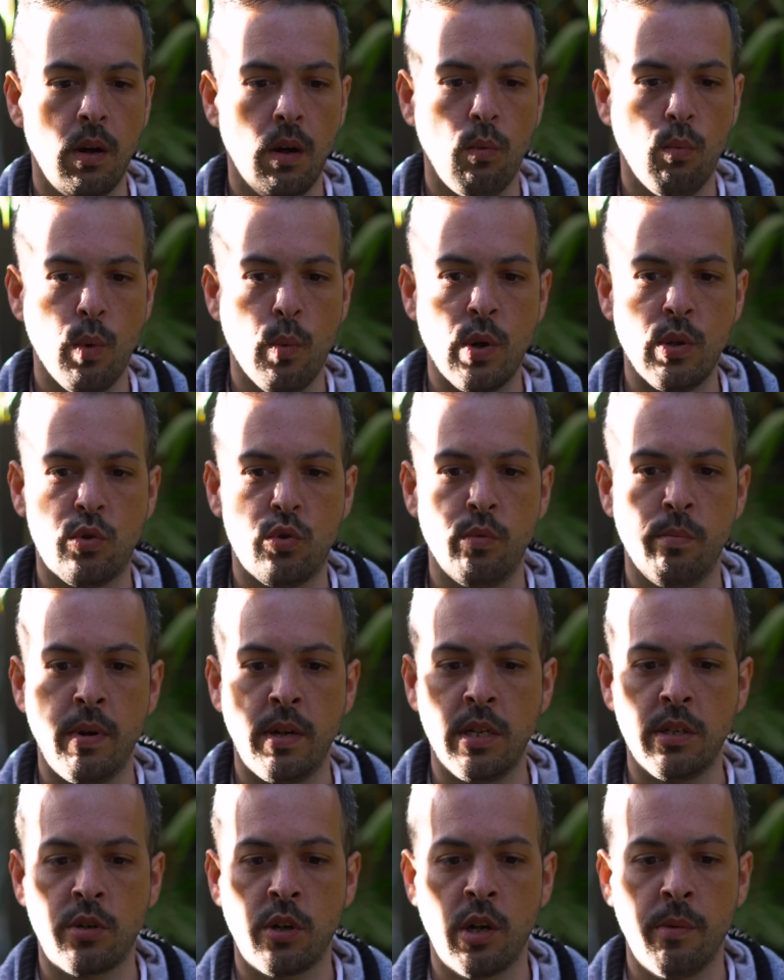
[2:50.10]
We went to
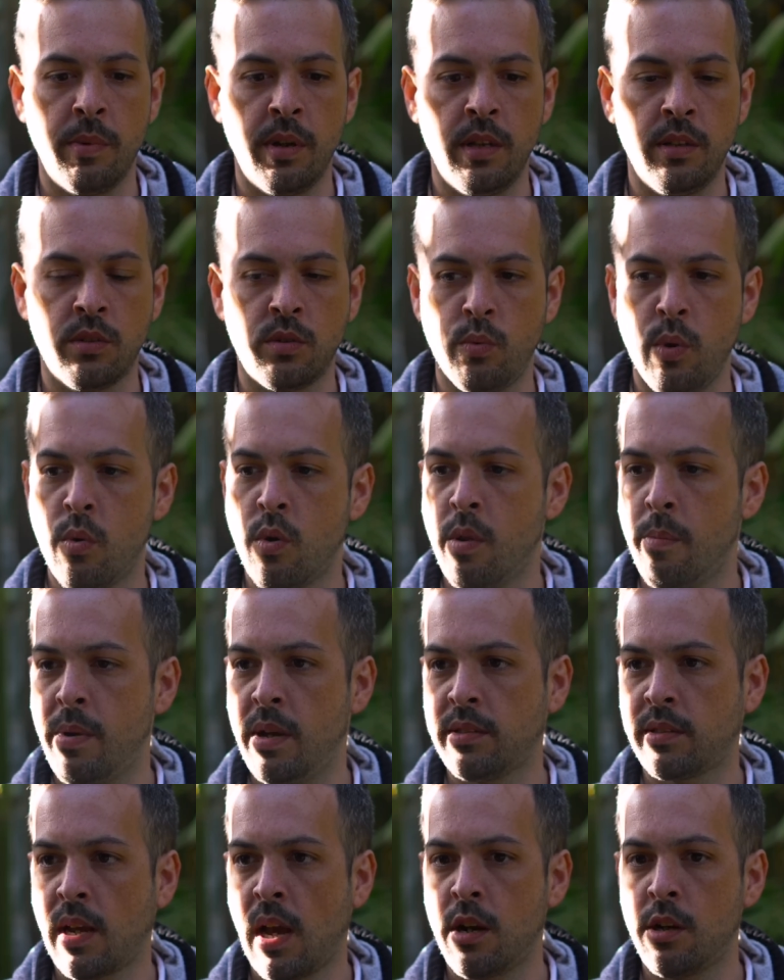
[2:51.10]
many tournaments. We were the
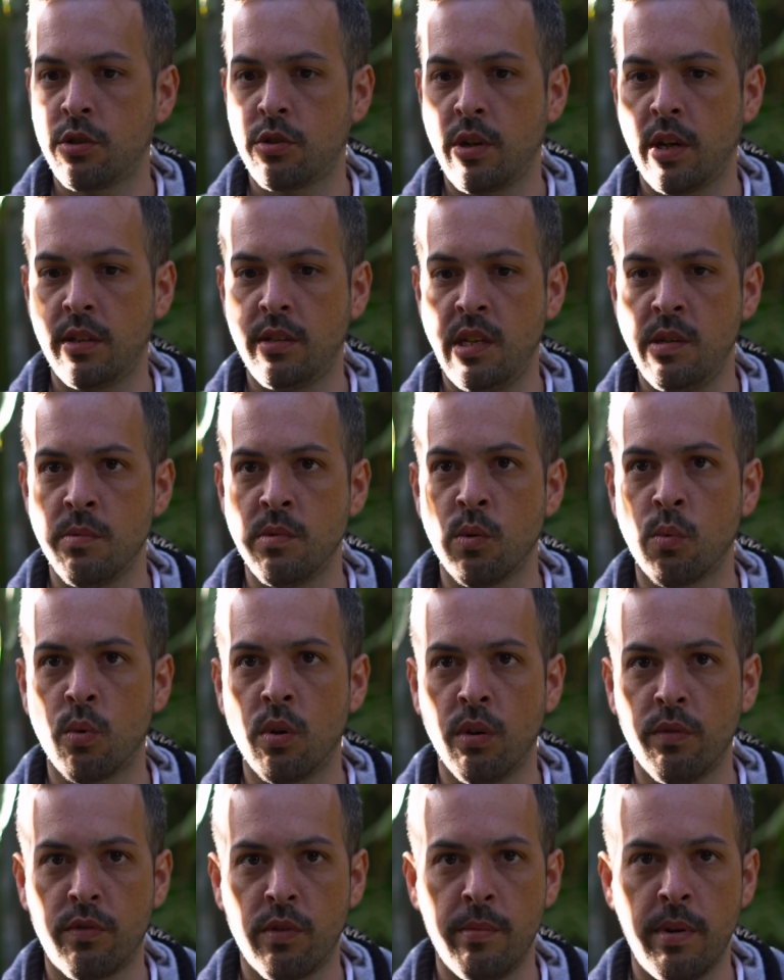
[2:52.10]
best Counter-Strike team in the
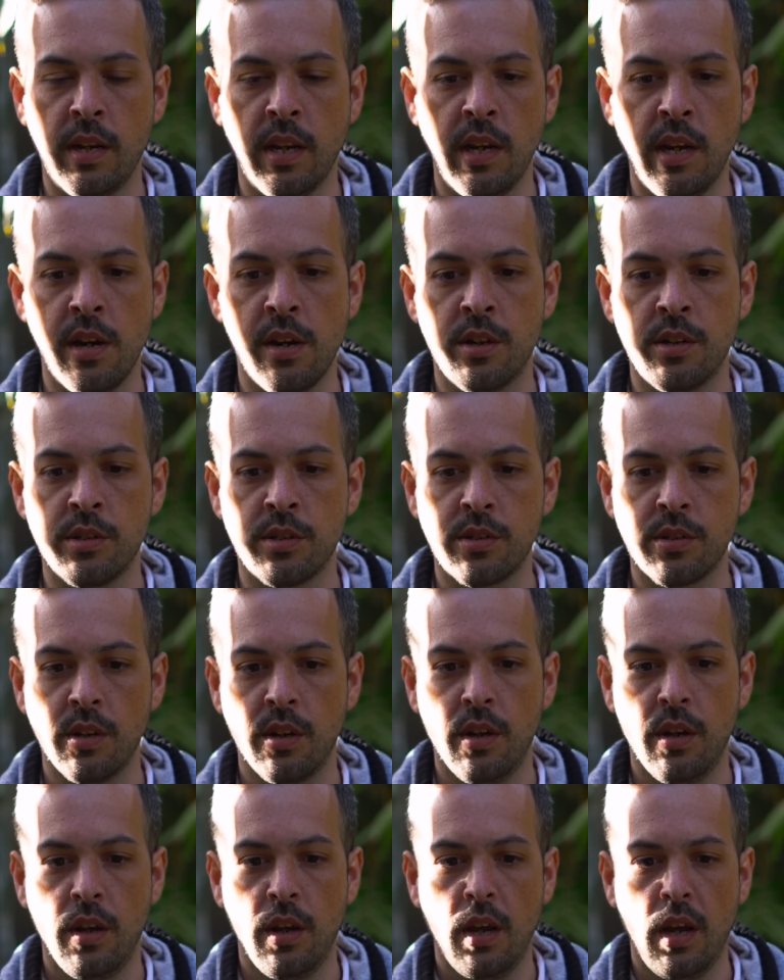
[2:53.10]
world for many years.
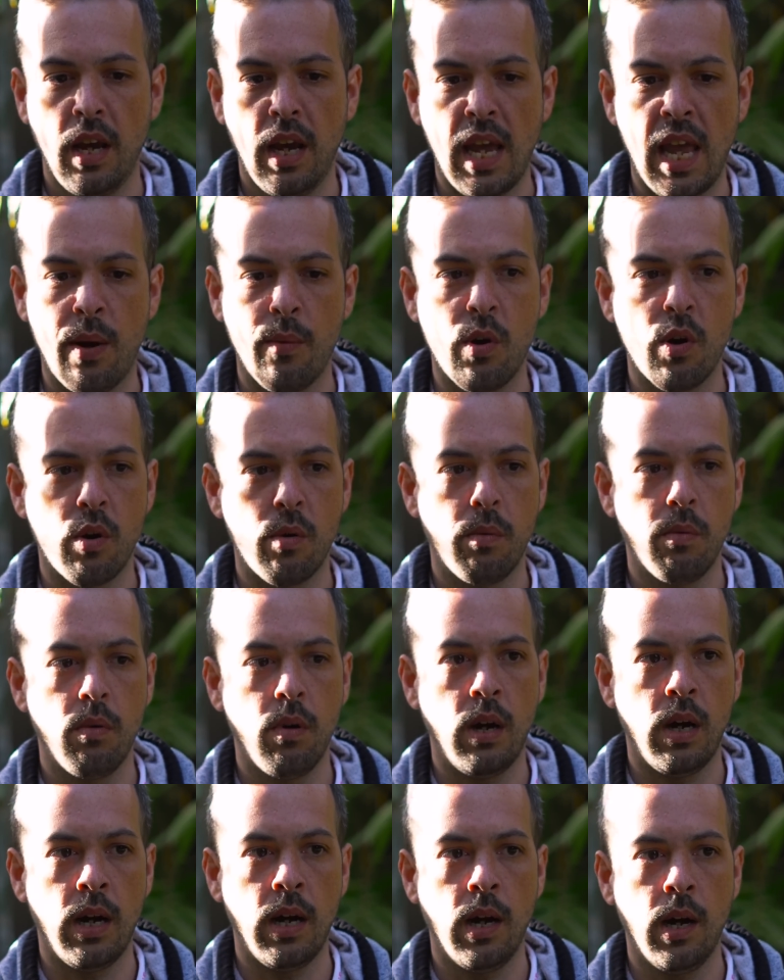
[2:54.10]
And we were
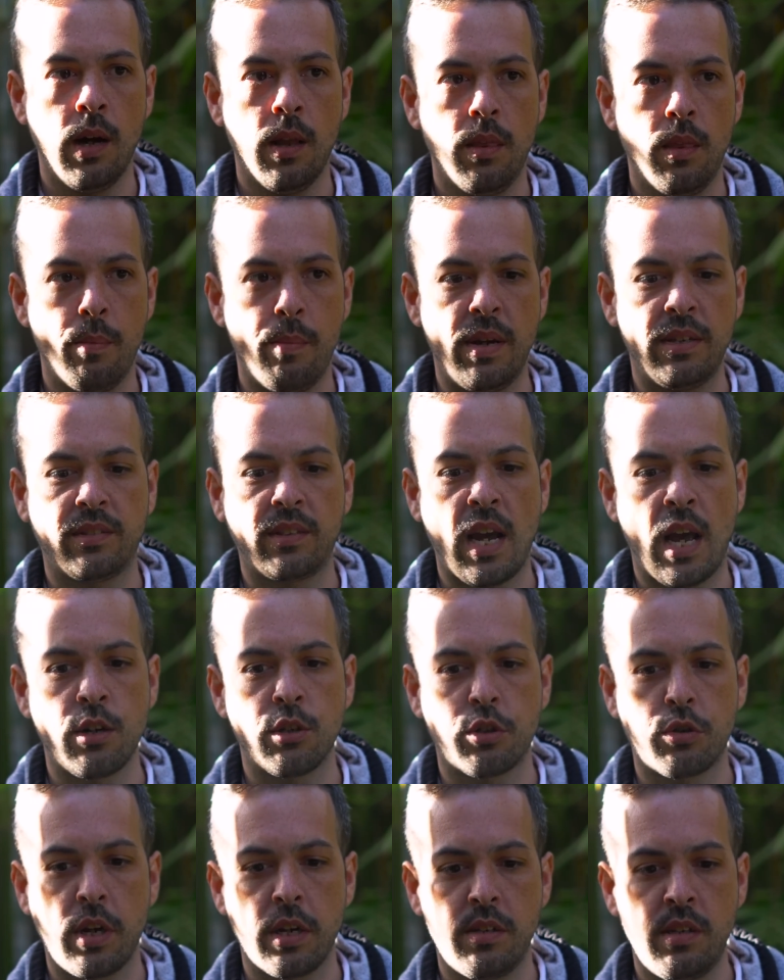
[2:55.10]
the best
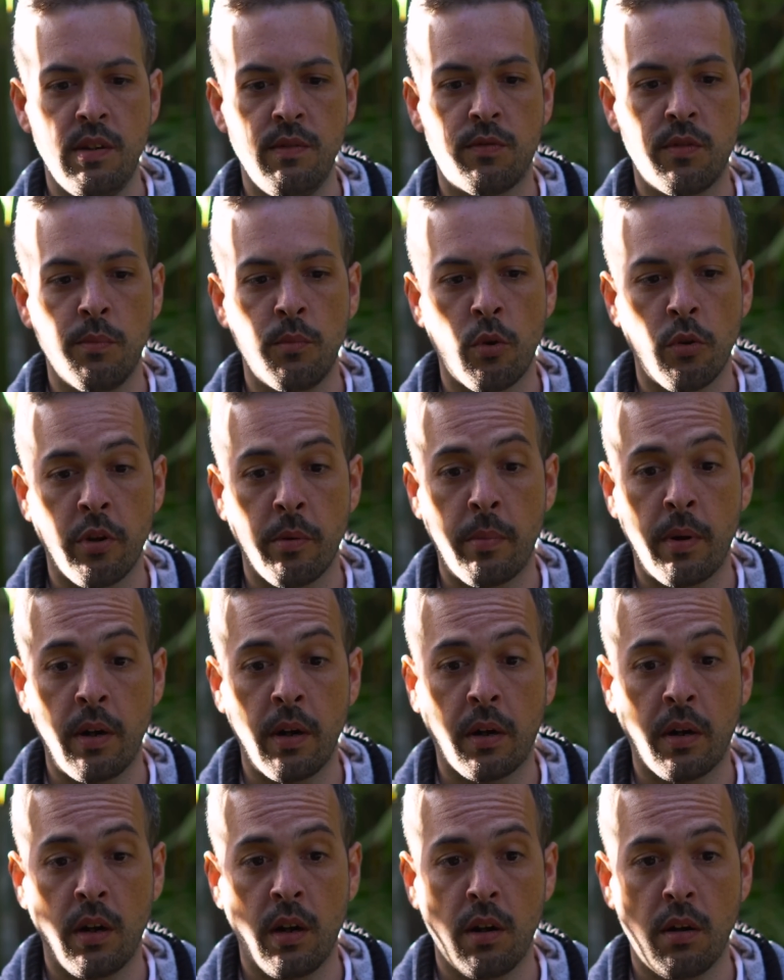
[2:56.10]
Counter-Strike team from North
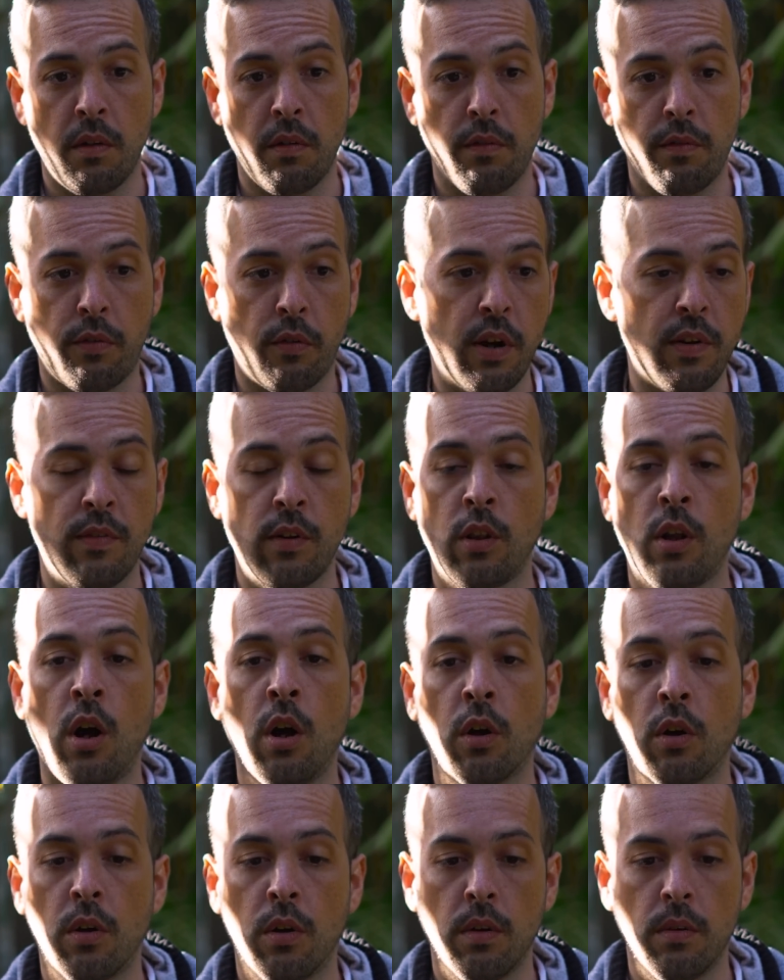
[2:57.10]
America for even
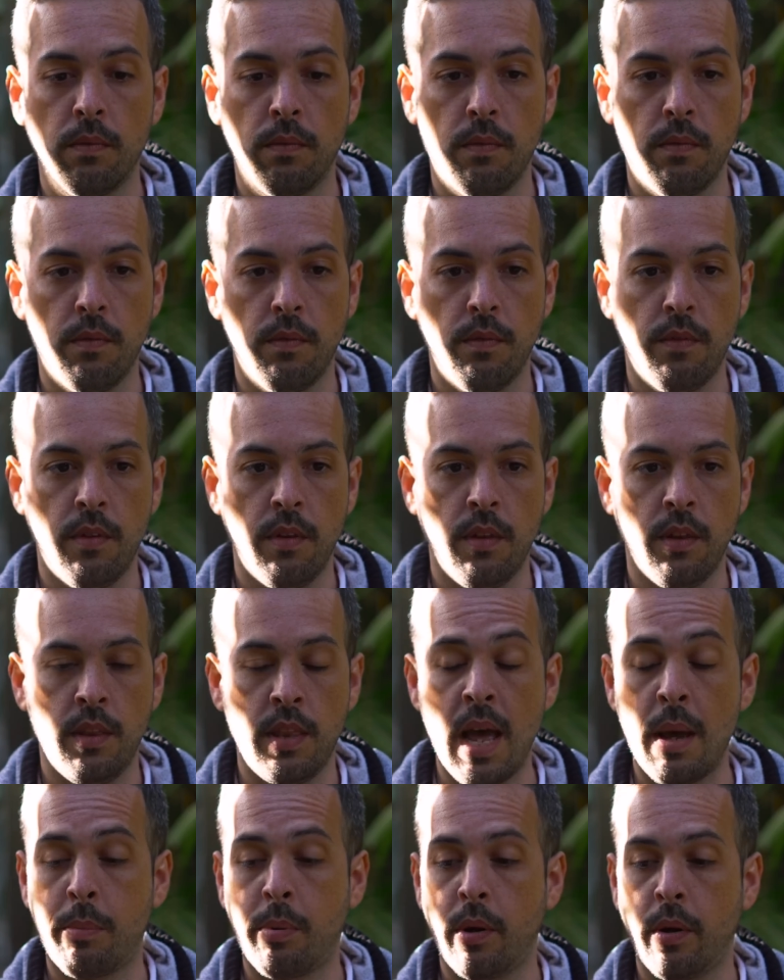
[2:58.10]
longer than
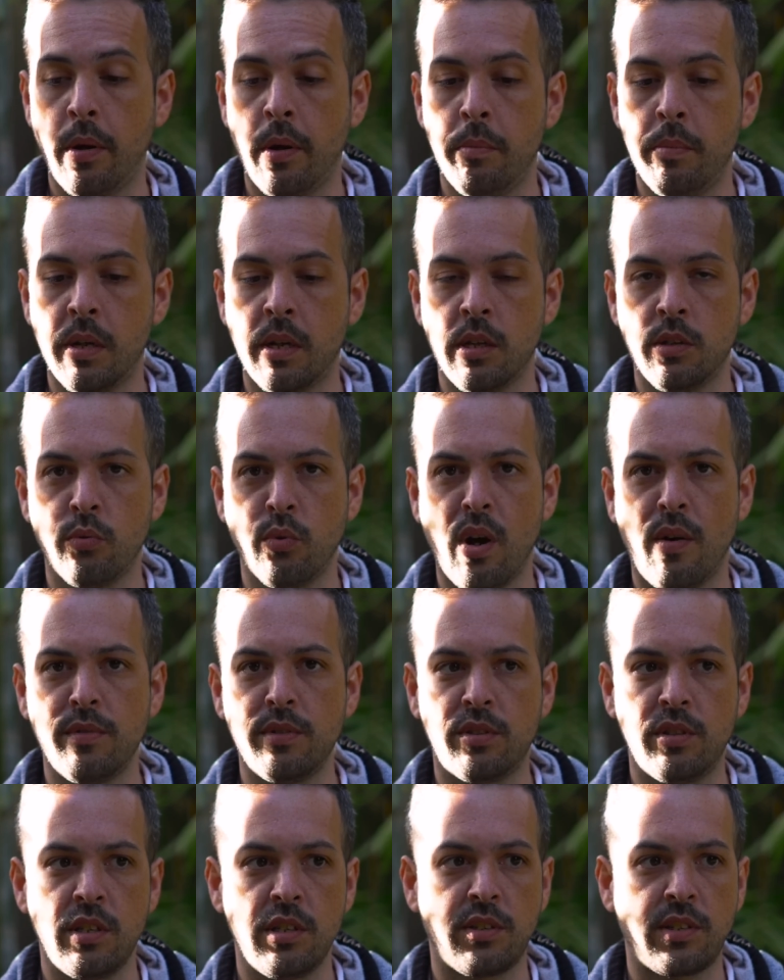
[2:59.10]
that period, because we
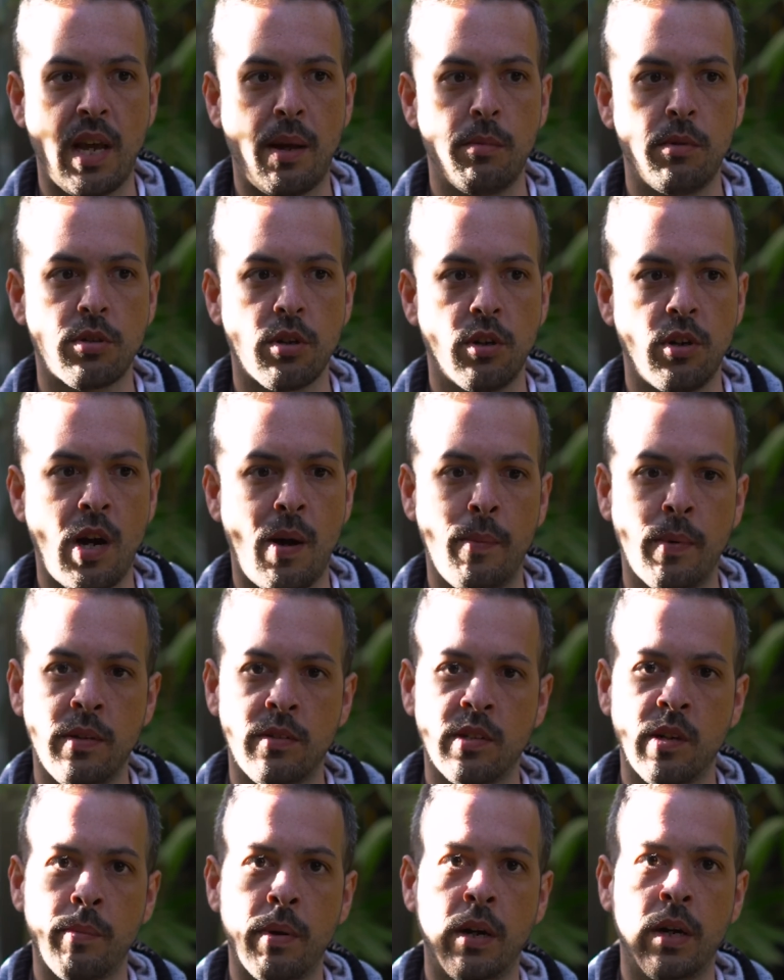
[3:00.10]
obviously established our
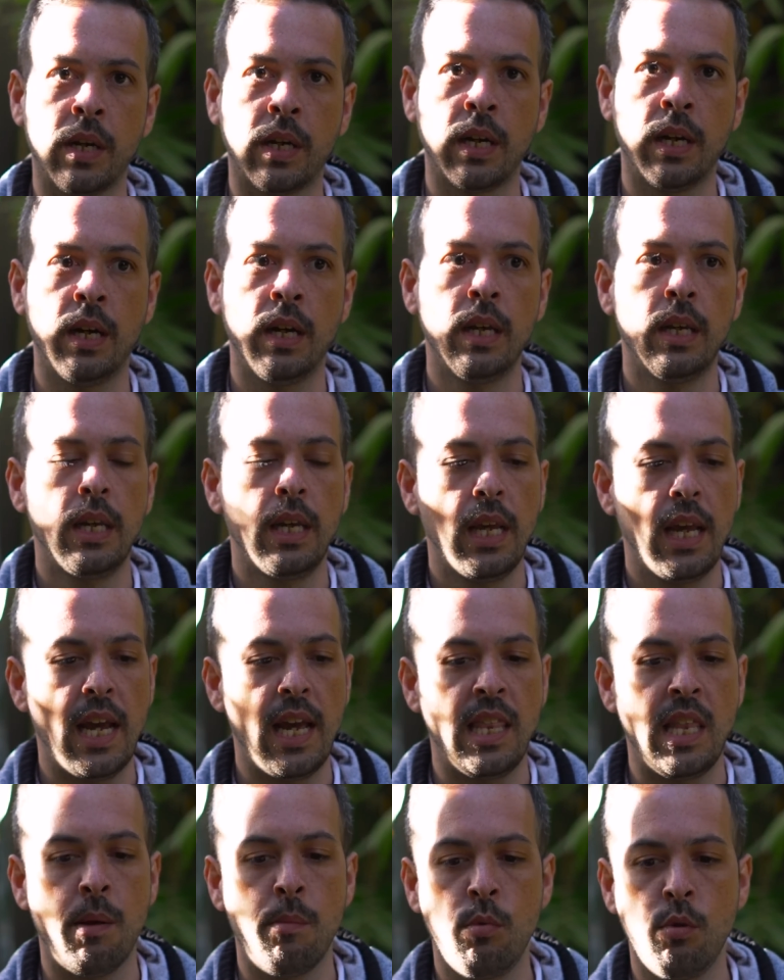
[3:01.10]
dominance in America
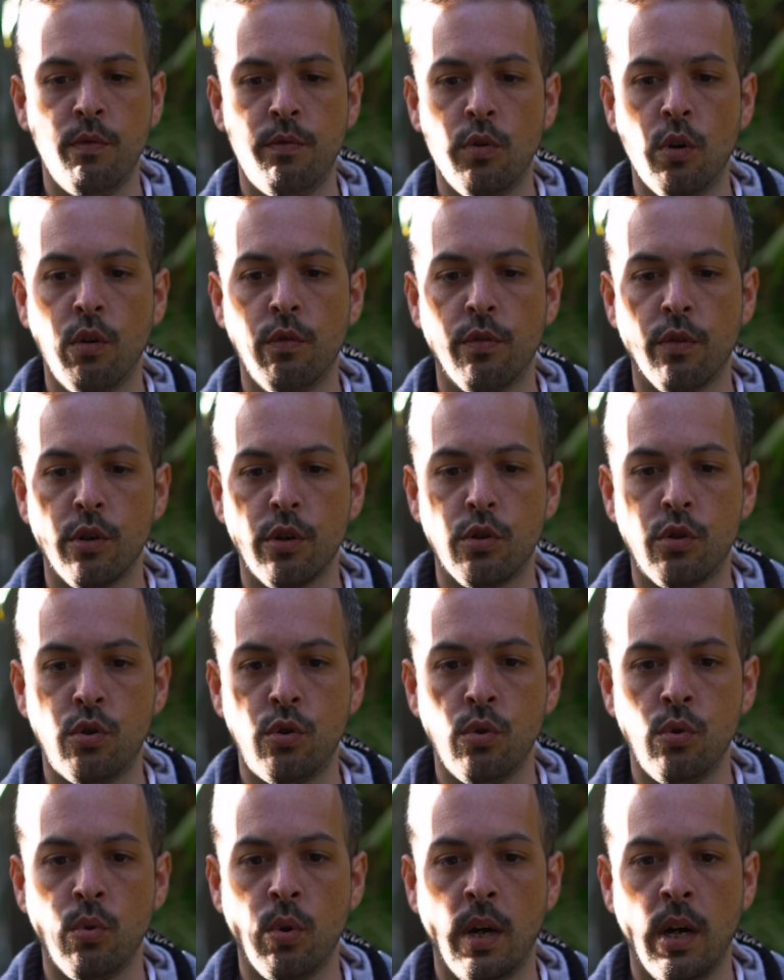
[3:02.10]
and then moved over
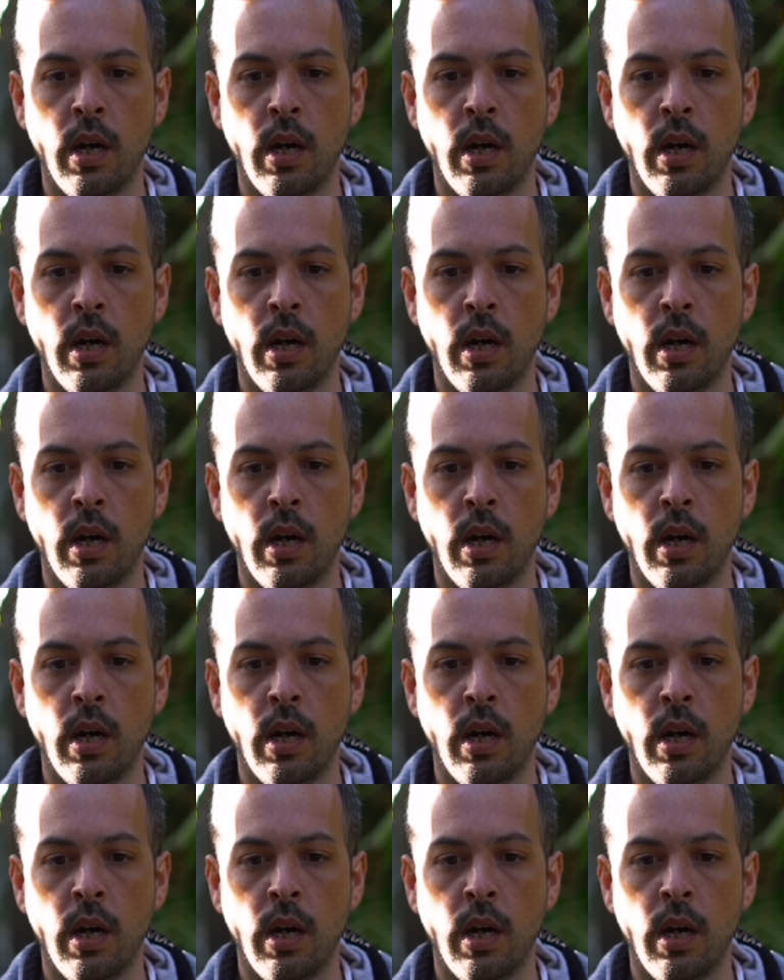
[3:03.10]
to